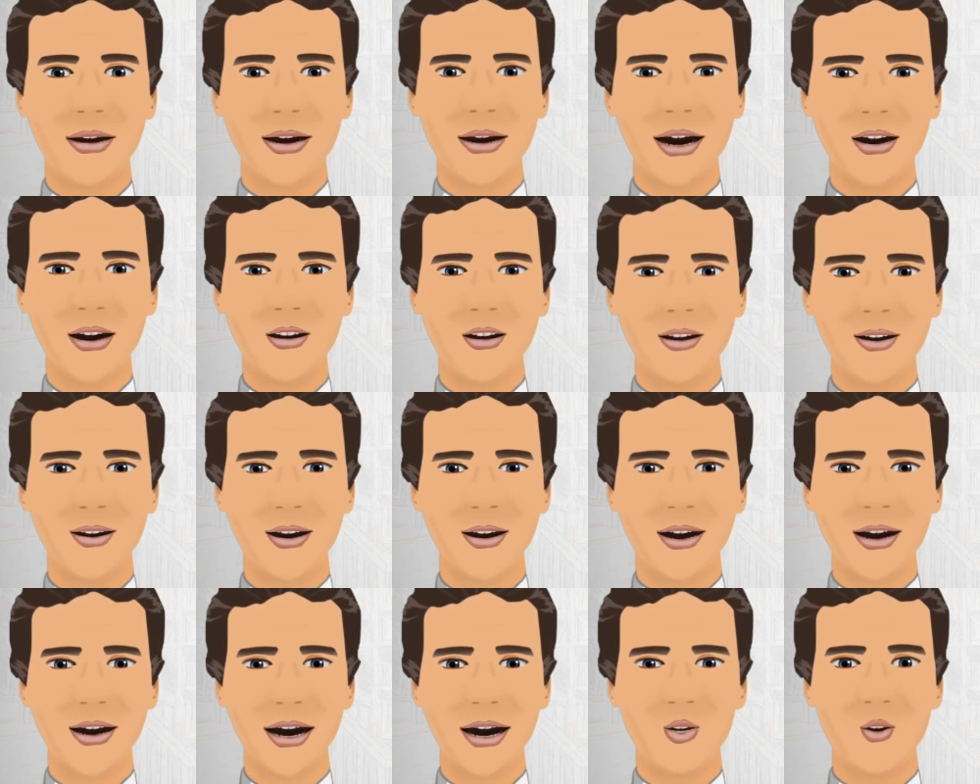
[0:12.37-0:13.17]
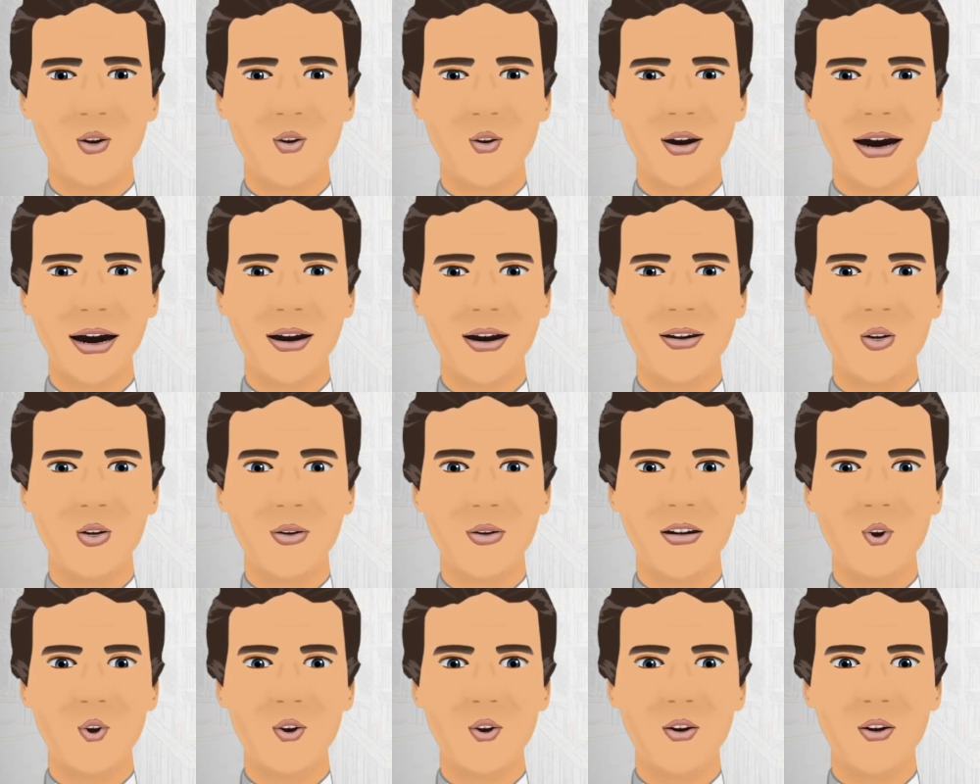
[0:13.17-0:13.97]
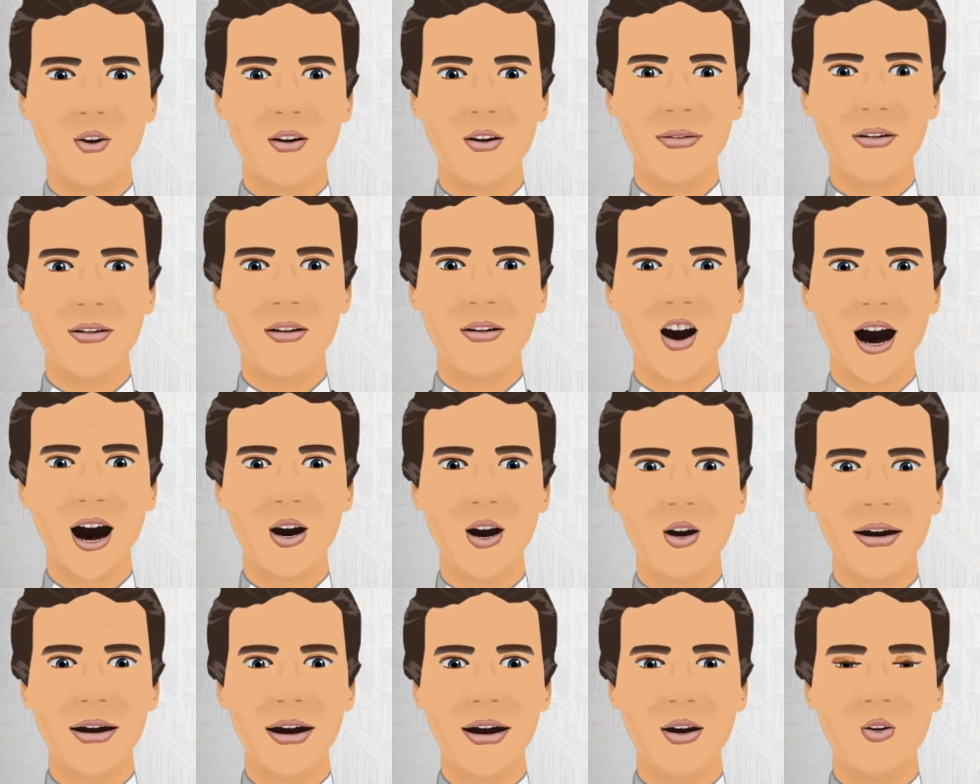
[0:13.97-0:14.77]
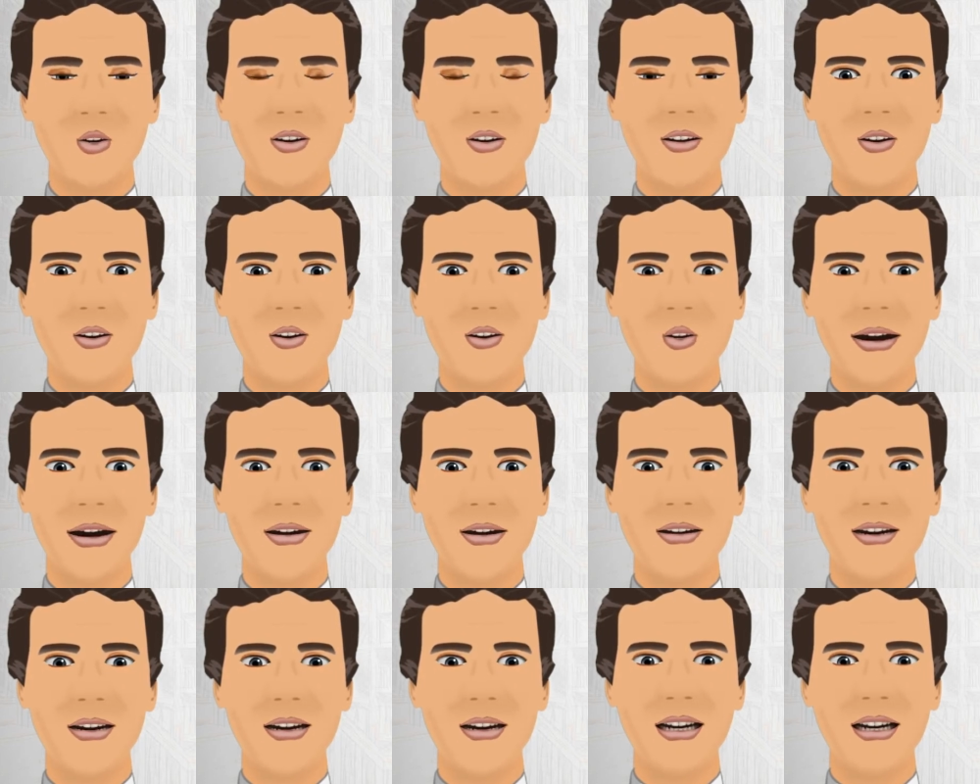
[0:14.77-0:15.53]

including Strange Brew, Ghostbusters,